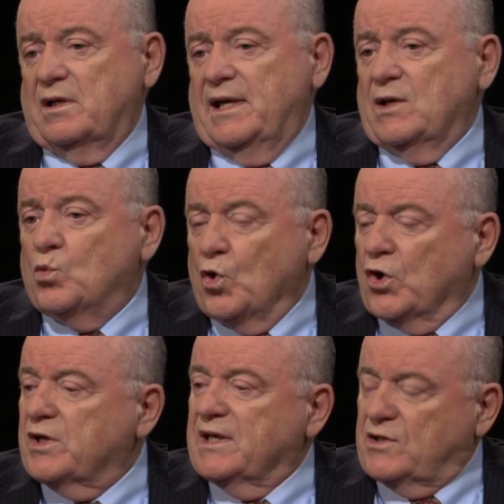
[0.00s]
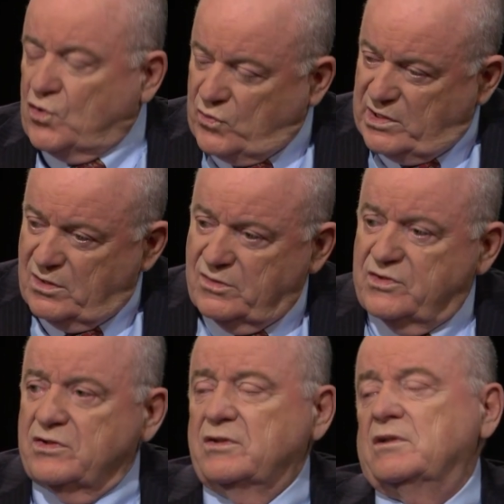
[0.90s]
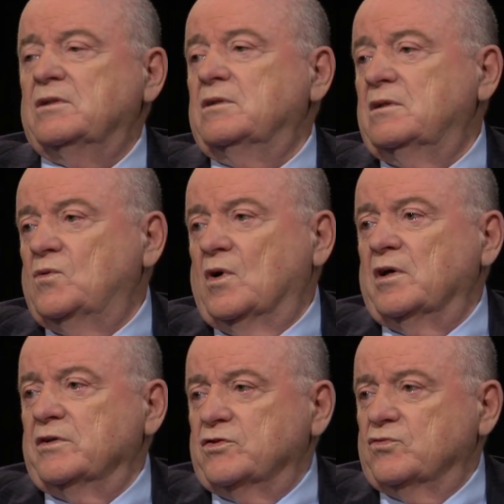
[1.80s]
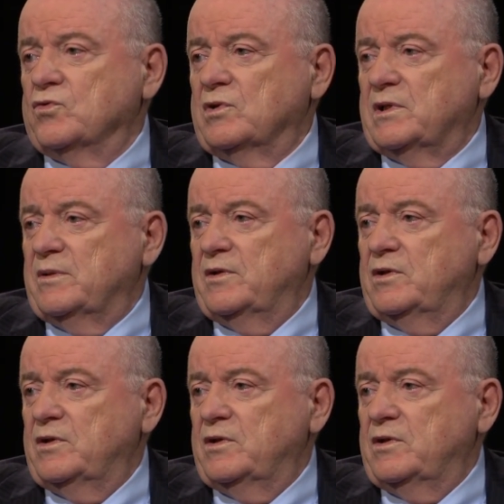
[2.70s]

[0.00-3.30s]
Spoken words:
and work and careers was really